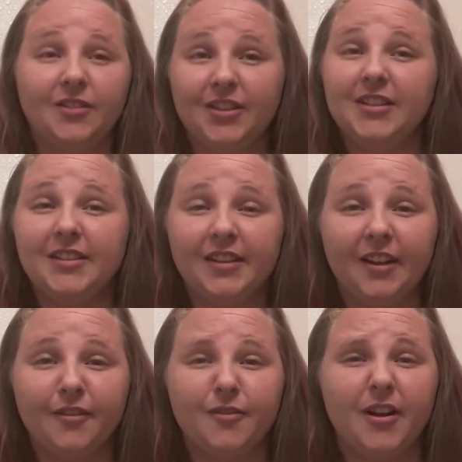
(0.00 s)
Just an
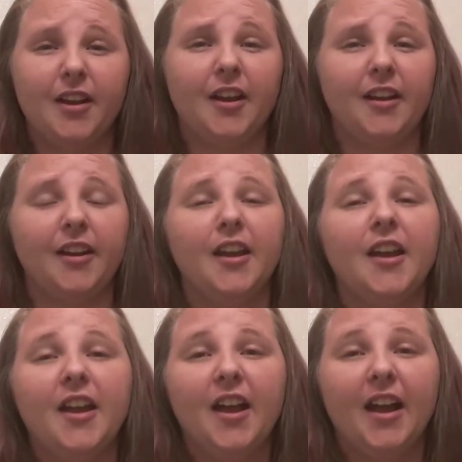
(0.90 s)
FYI,
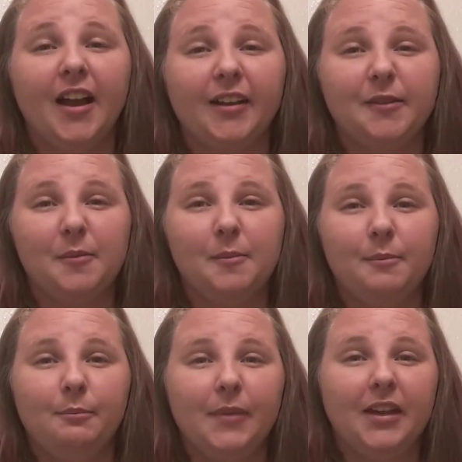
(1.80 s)
I
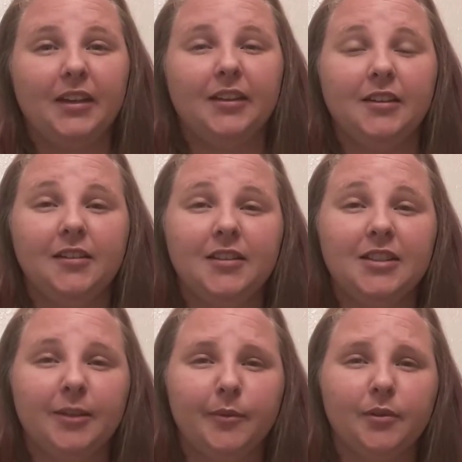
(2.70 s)
may
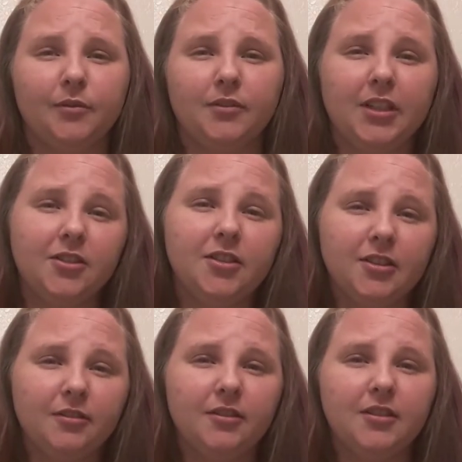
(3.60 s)
seem a little touchy
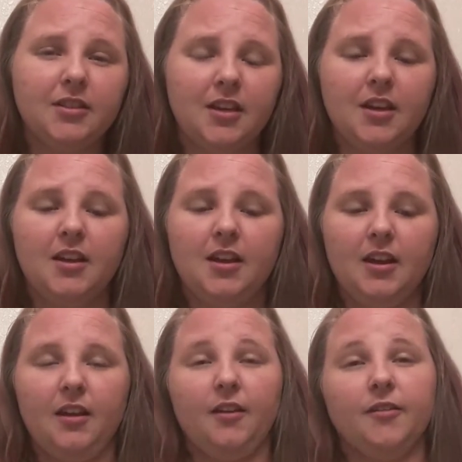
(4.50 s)
to this.
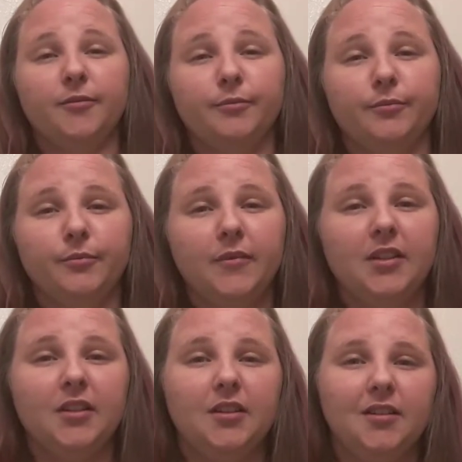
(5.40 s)
I don't
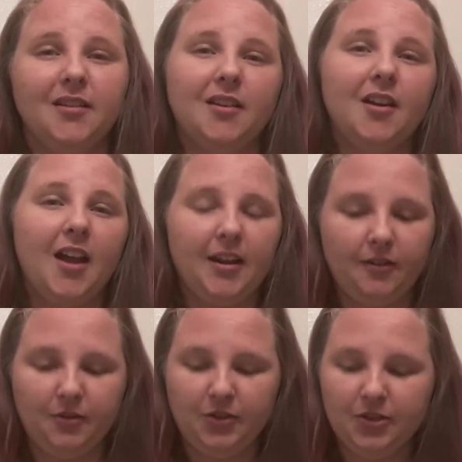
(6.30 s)

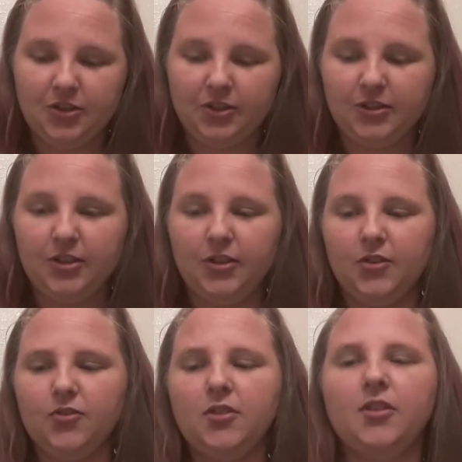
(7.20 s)
know, it's
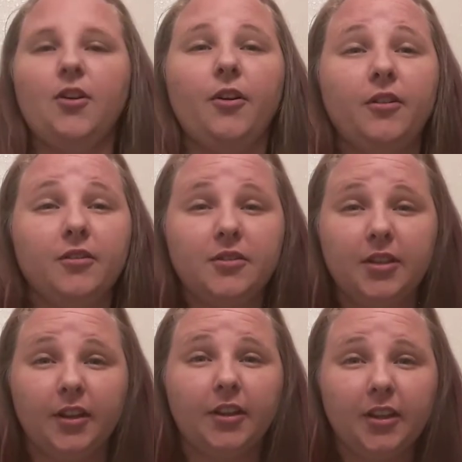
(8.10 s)
really hard
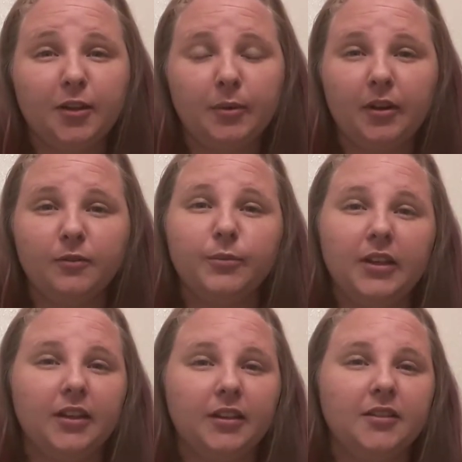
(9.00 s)
to think about
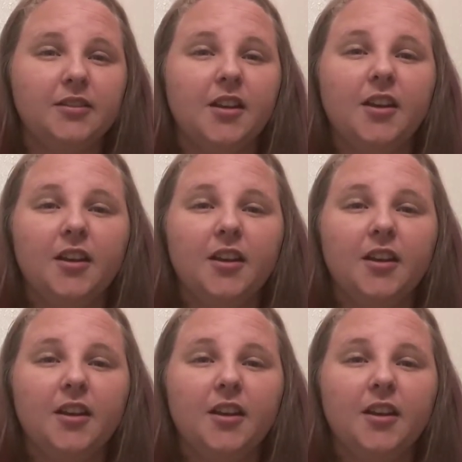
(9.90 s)
because